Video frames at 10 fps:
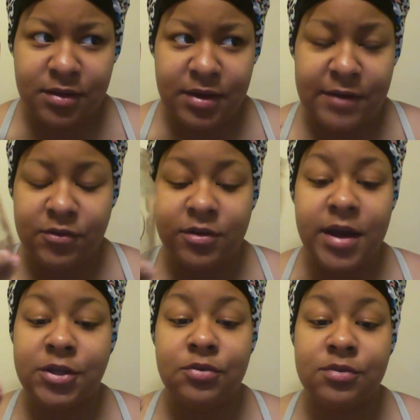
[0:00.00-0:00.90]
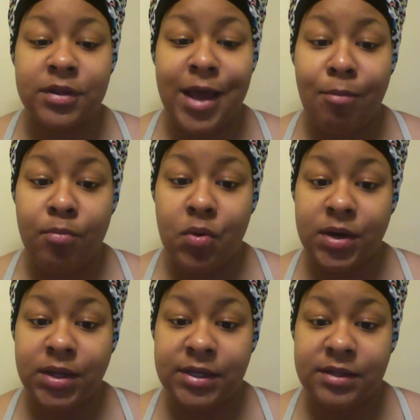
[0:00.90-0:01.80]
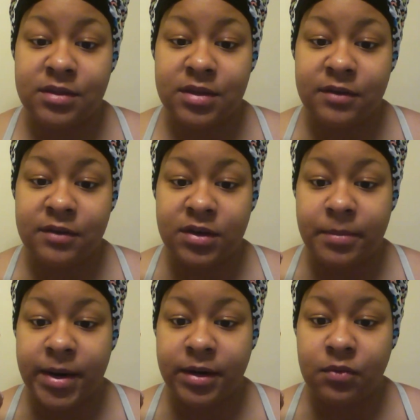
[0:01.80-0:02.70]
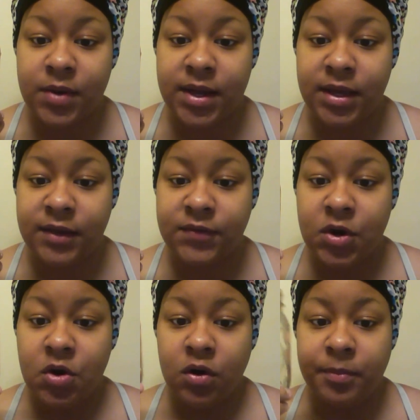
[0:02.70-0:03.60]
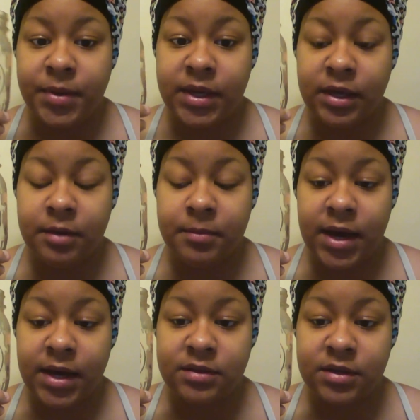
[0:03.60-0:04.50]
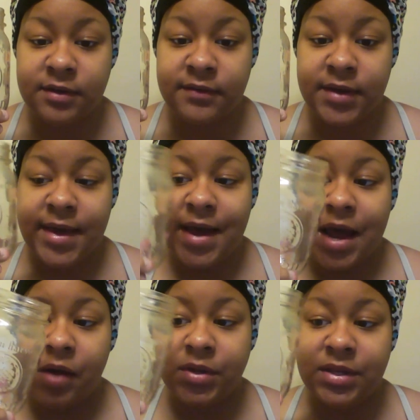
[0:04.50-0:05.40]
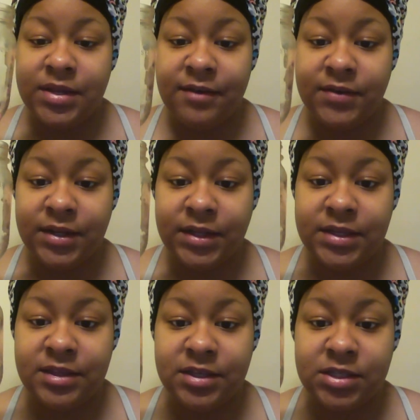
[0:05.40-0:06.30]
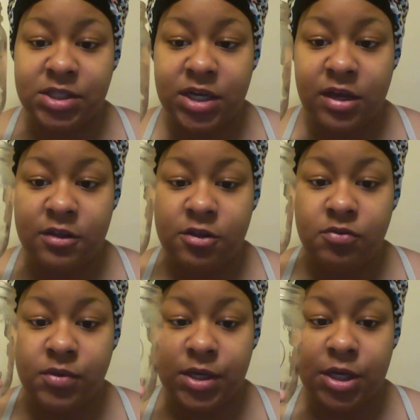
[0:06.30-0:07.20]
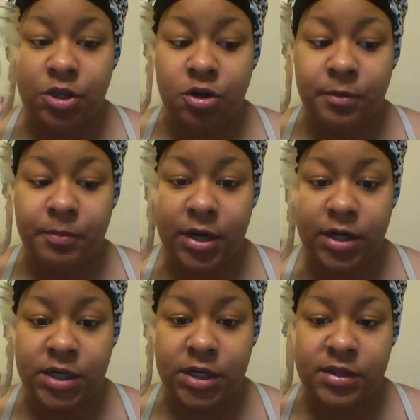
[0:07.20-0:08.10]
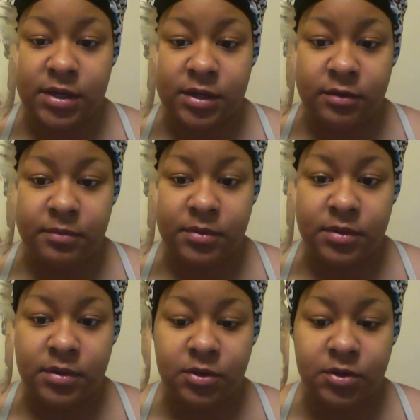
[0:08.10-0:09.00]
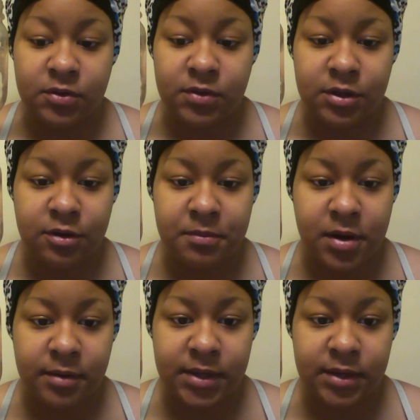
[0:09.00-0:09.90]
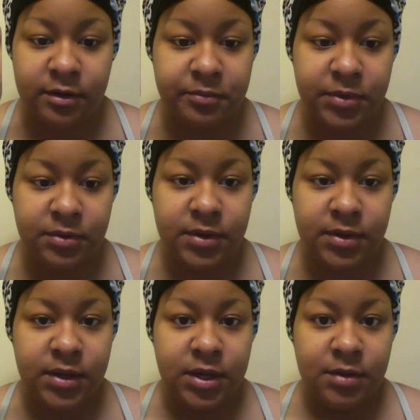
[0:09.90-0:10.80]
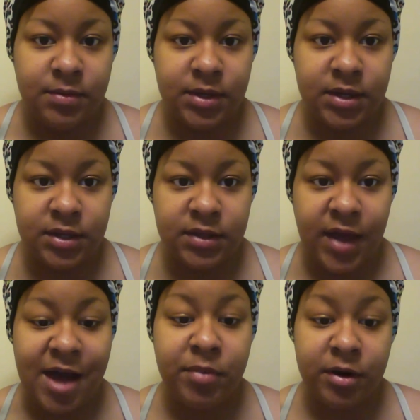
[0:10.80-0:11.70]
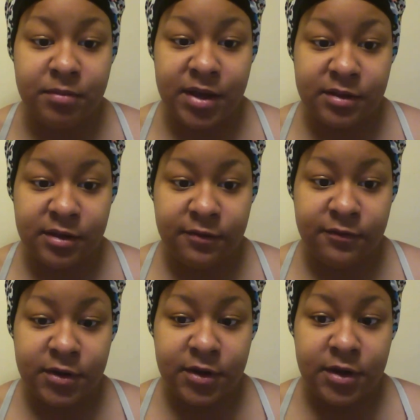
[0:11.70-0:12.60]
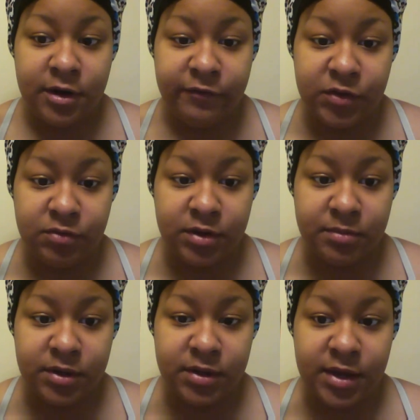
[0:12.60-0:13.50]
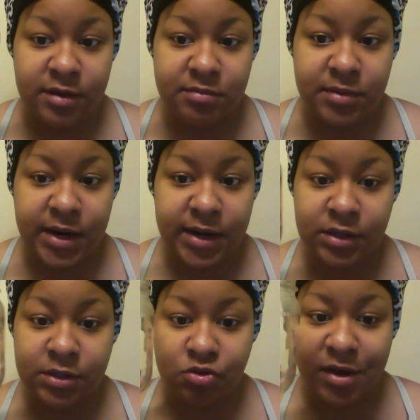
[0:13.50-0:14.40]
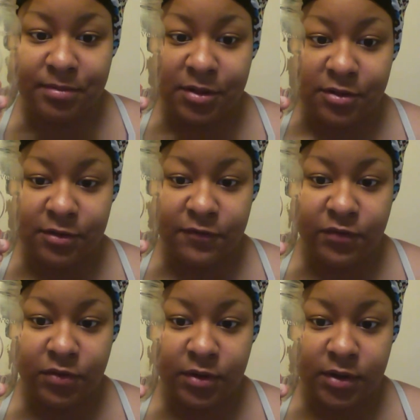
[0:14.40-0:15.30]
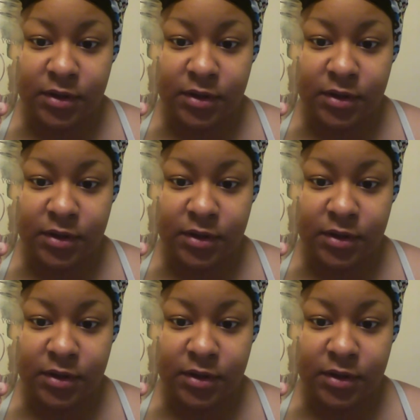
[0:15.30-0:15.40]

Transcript: if you're not used to like boiling stuff in a microwave or picking up hot stuff, I would definitely suggest you get your parents to help, you know, get your mom to help you. Because I burnt myself a few number of times, but I couldn't drop this on the floor